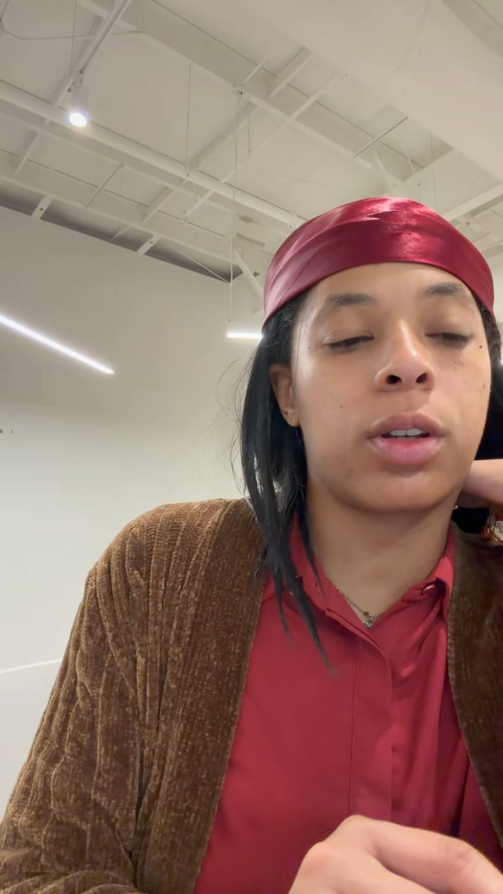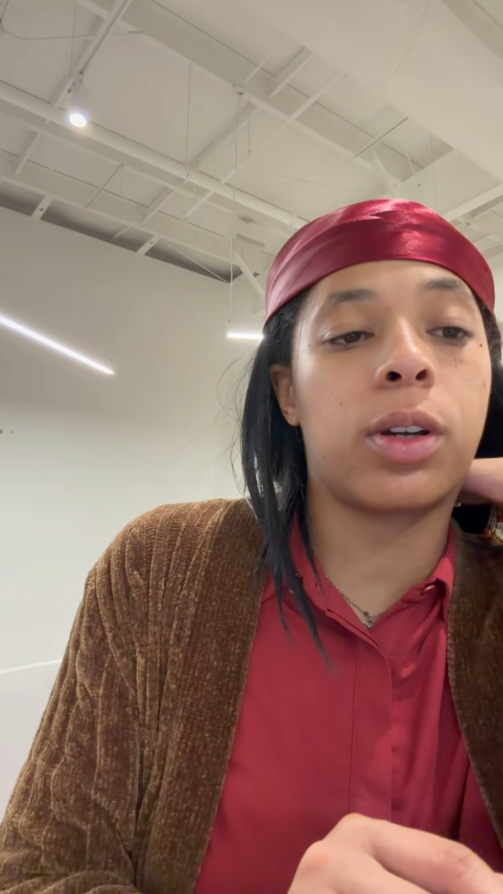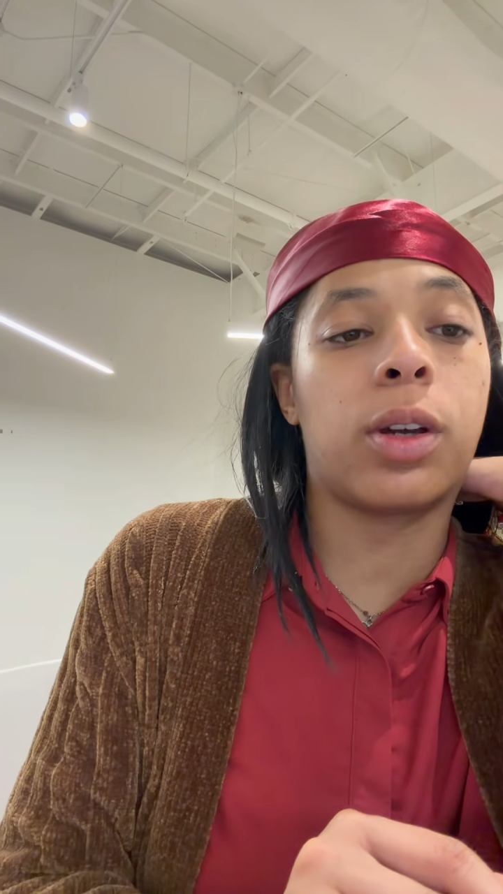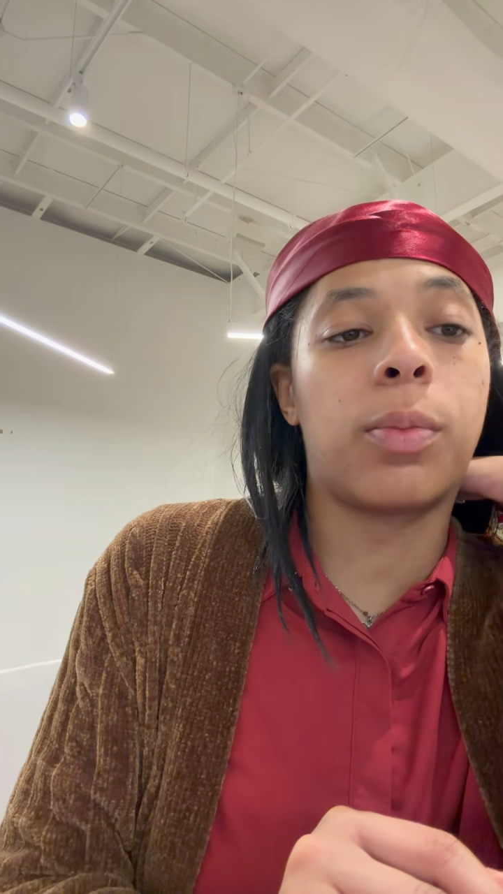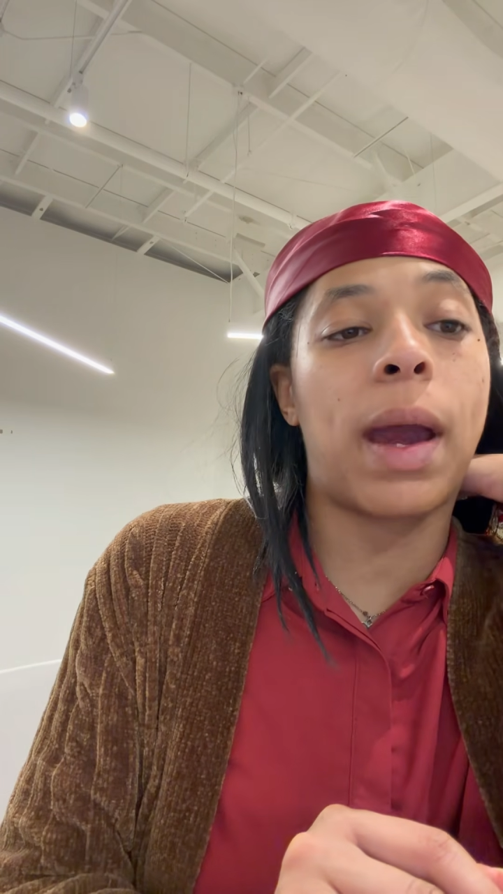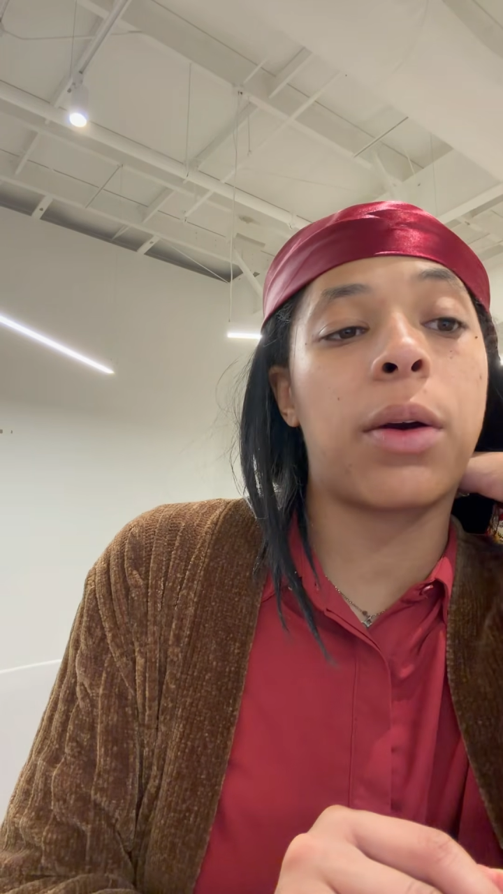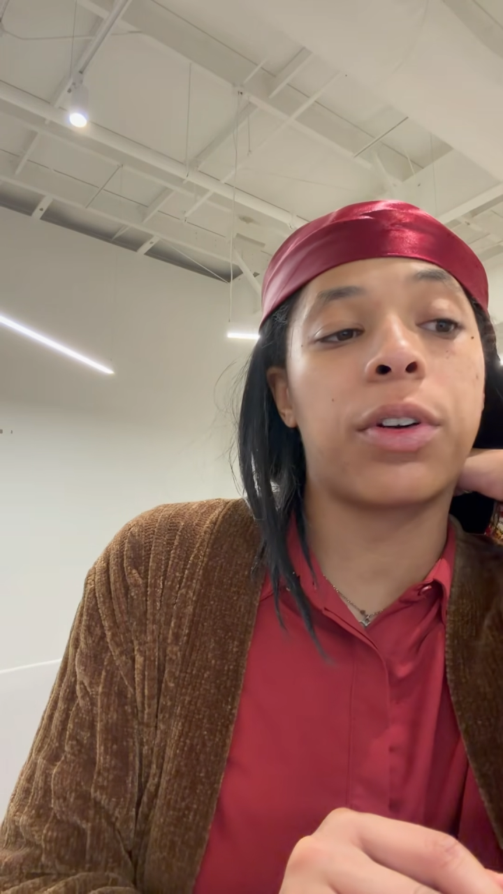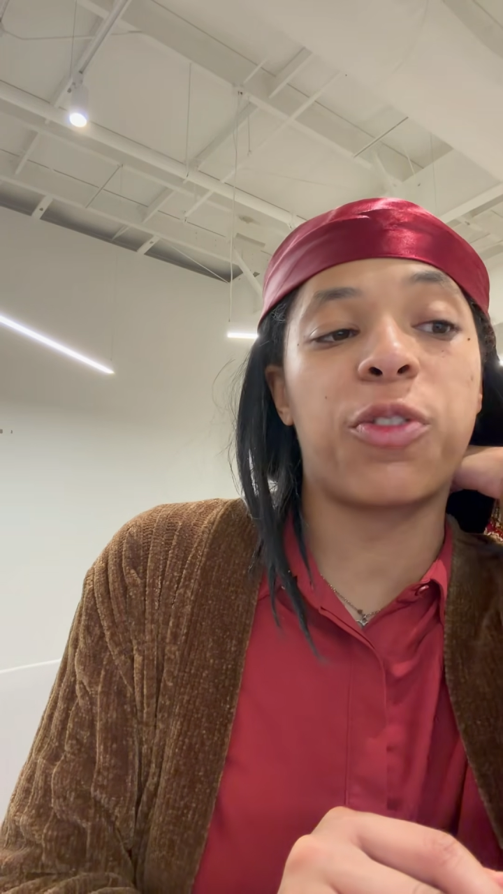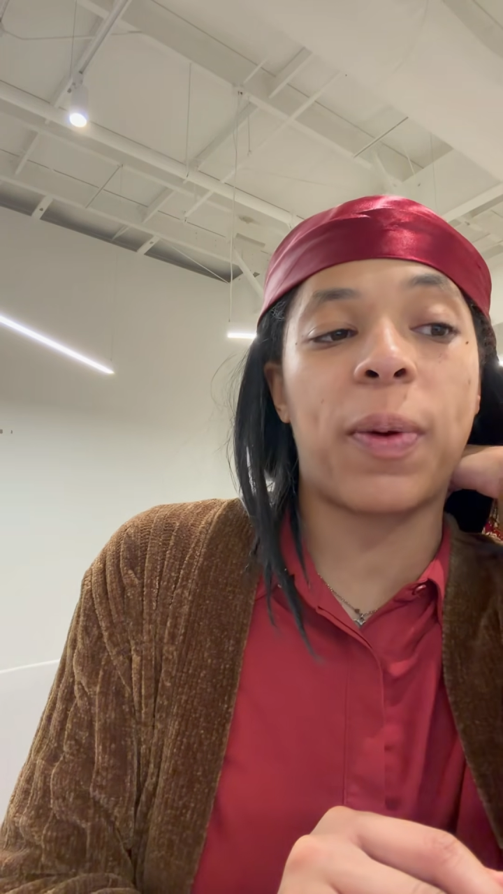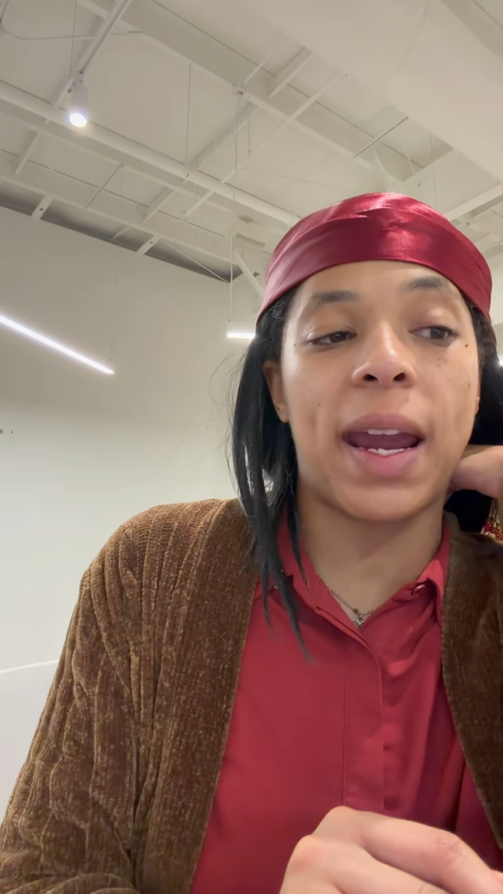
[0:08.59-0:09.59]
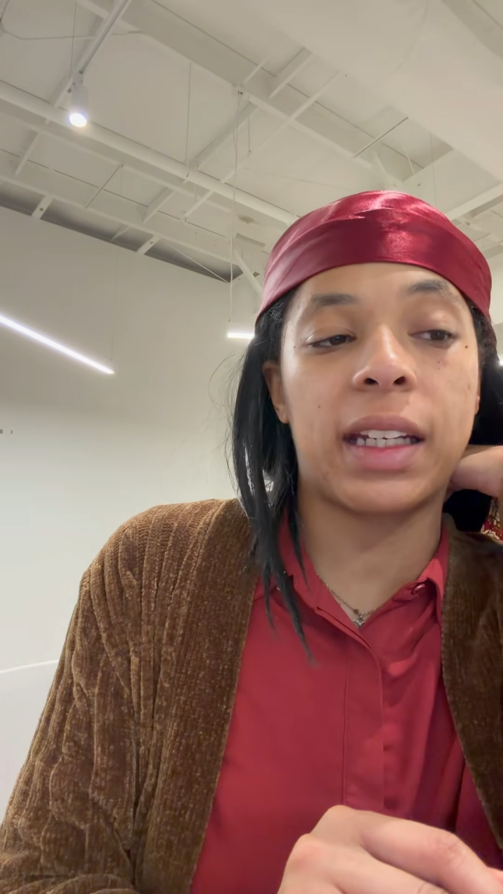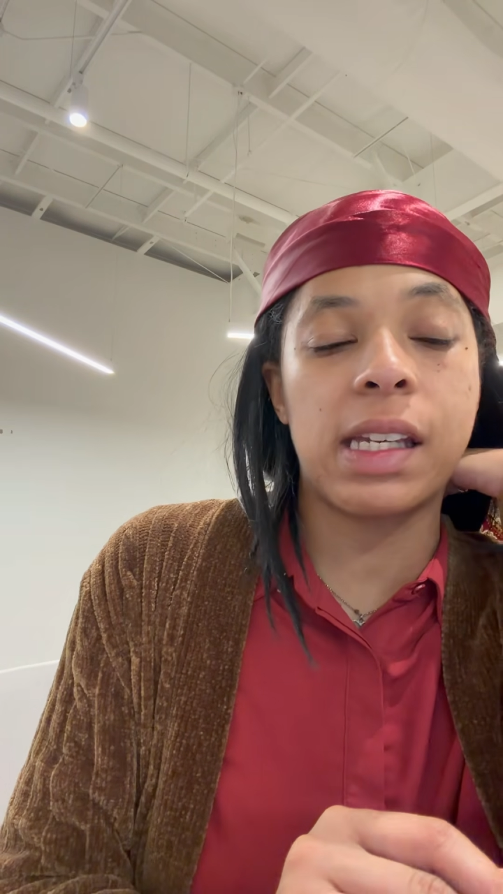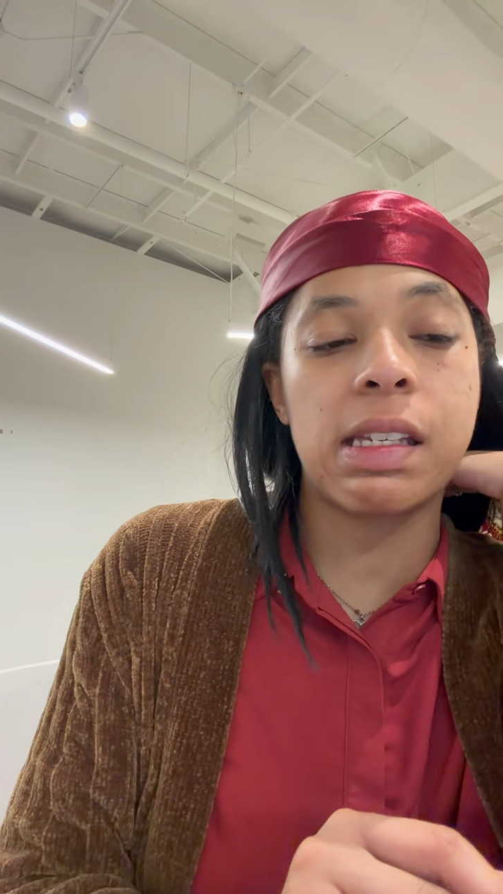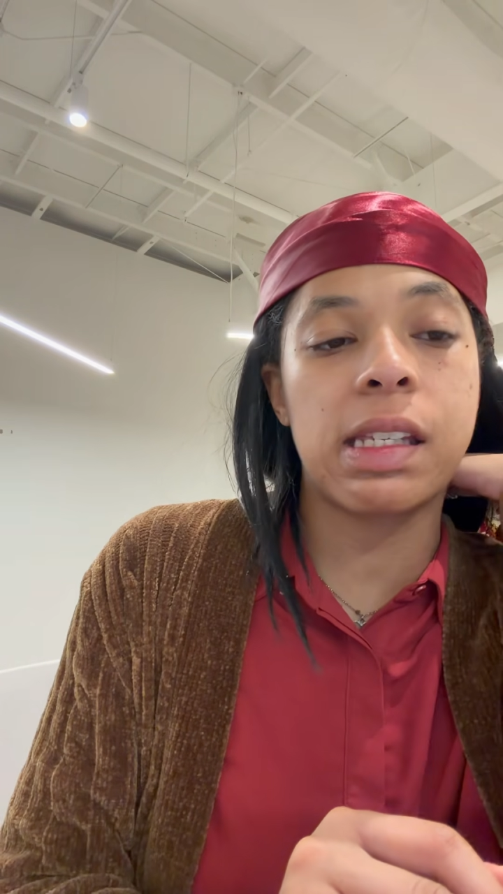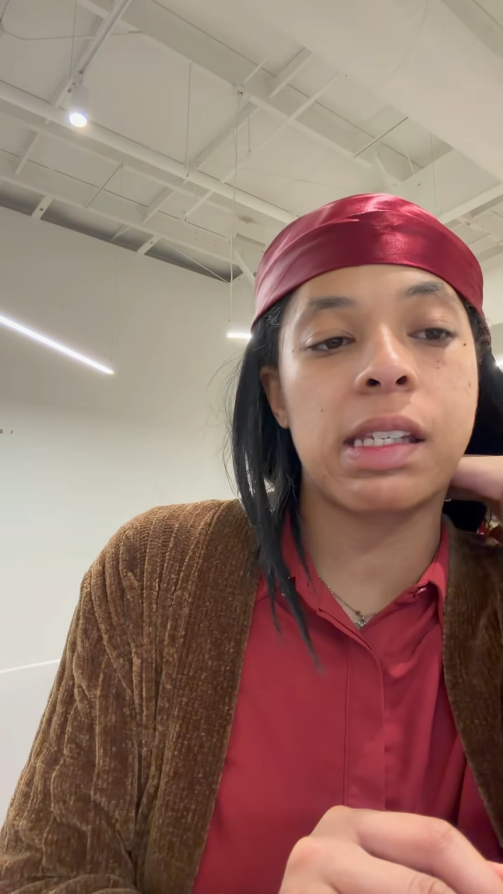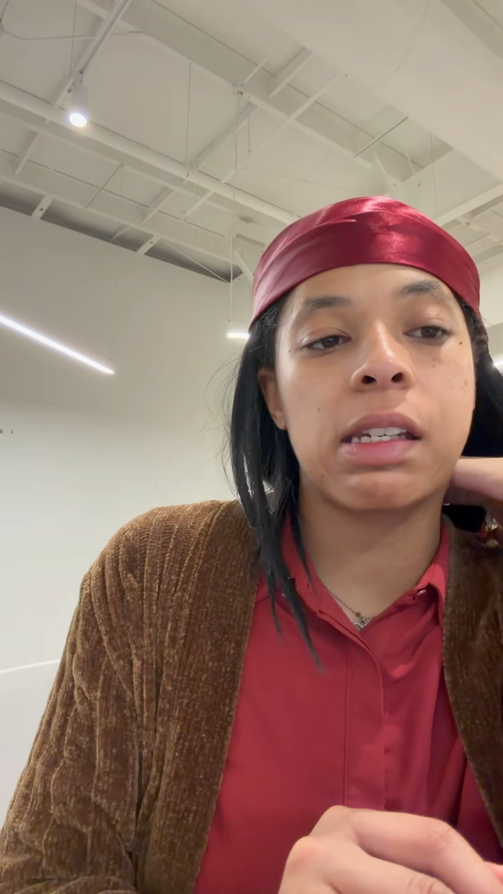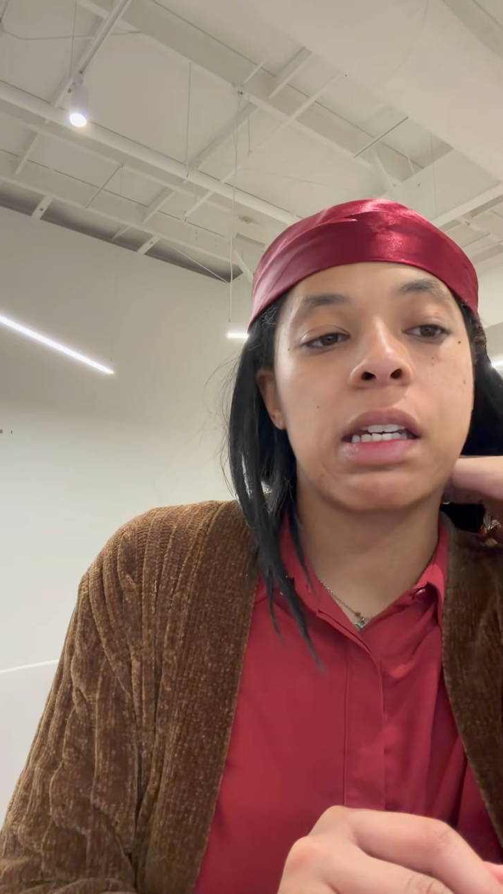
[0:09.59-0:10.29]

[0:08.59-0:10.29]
the power of practice.